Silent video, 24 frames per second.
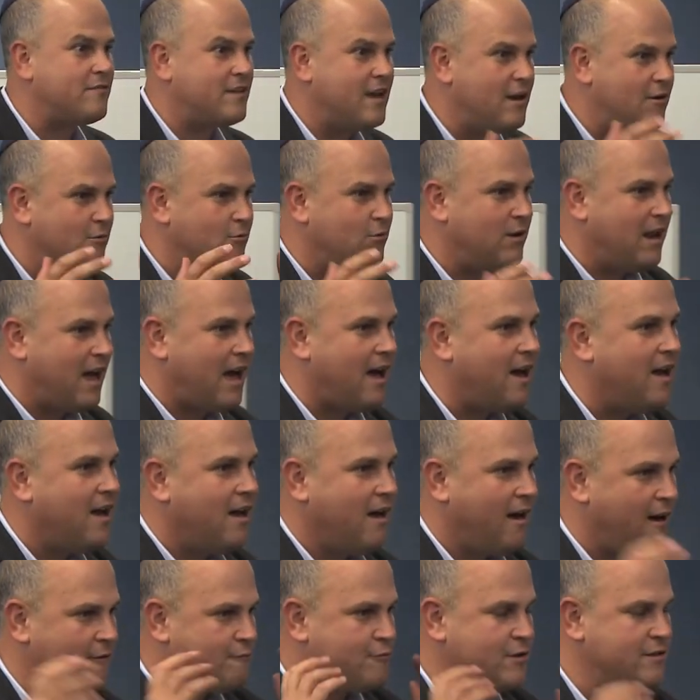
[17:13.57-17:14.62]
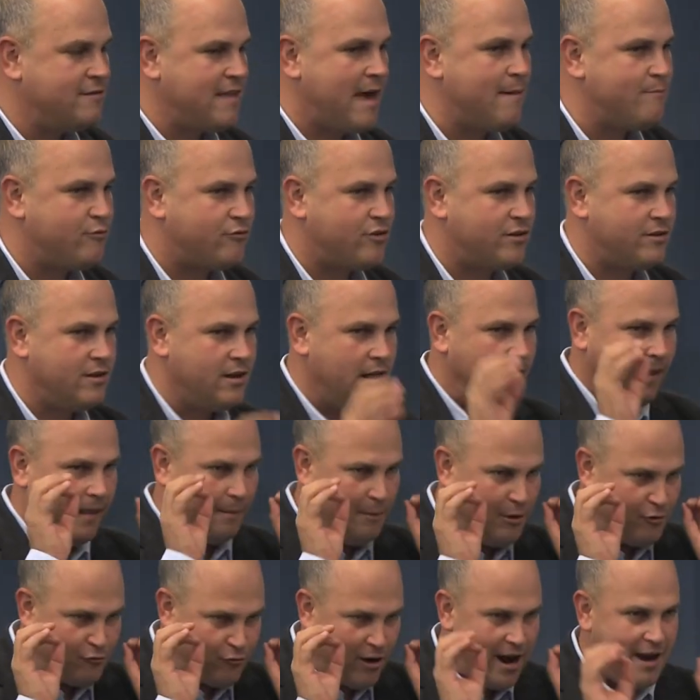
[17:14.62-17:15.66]
Geulah of redemption. Let me
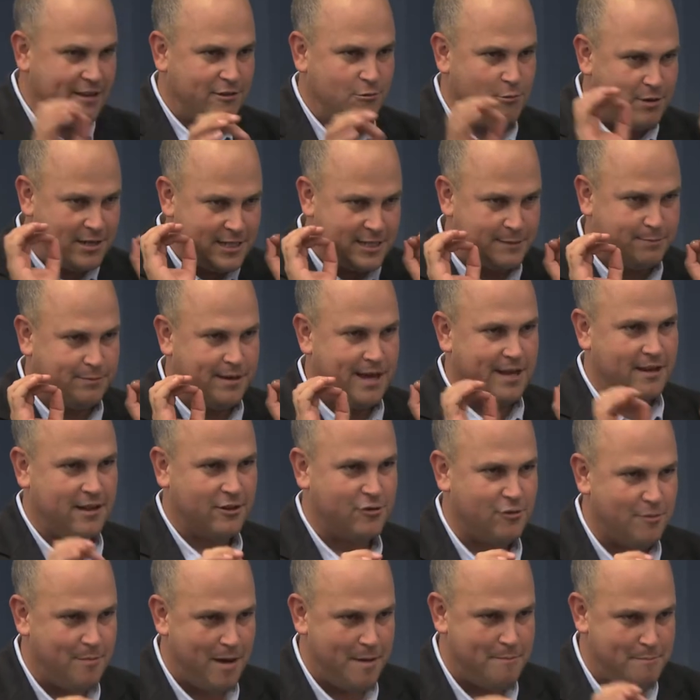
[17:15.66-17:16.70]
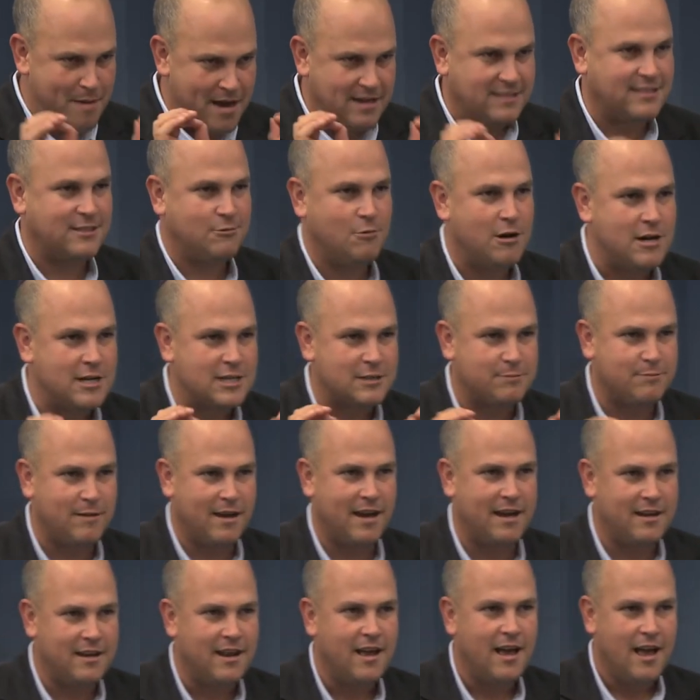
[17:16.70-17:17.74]
try to explain. I'll do my best to
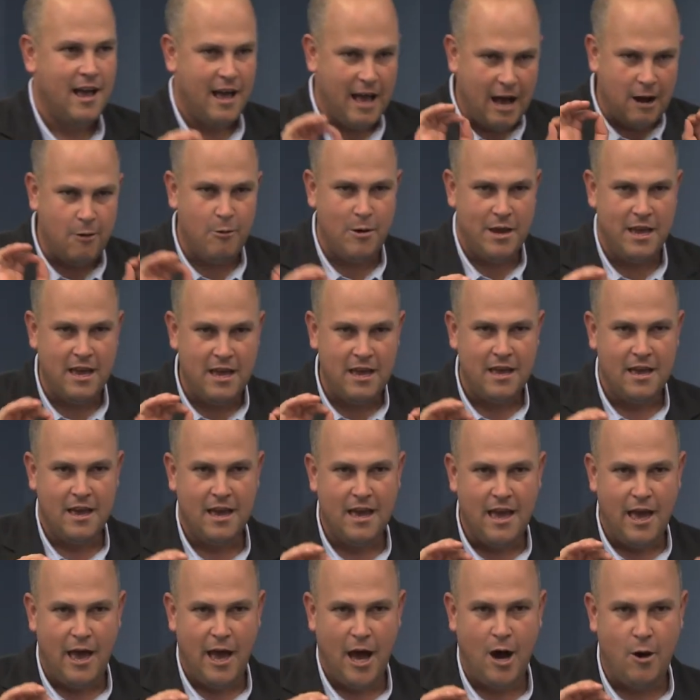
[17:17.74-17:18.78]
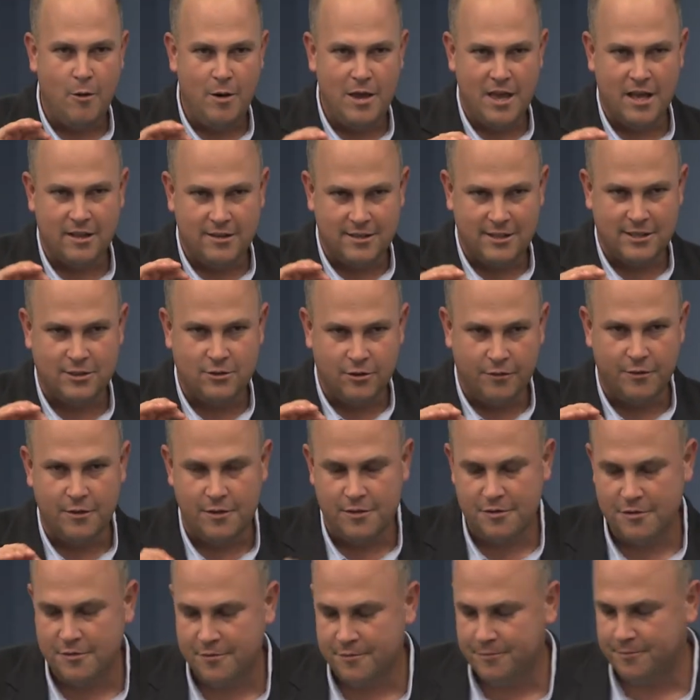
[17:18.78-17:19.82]
explain how he how he understood
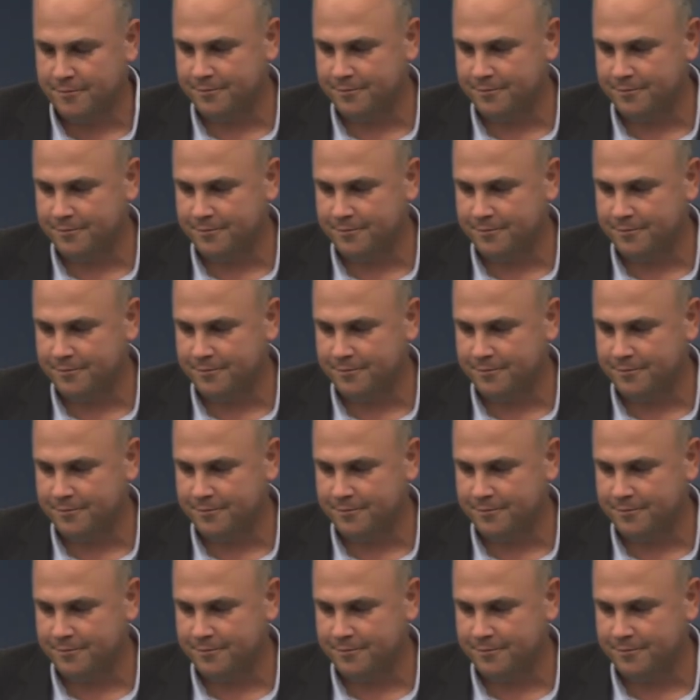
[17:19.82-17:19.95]
this.